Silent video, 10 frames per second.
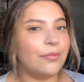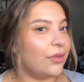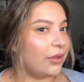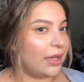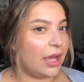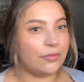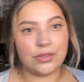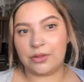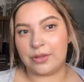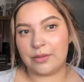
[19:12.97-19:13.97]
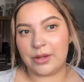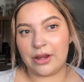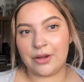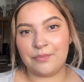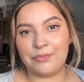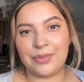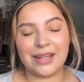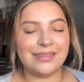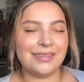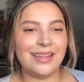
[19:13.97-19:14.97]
Look at how dewy we are. But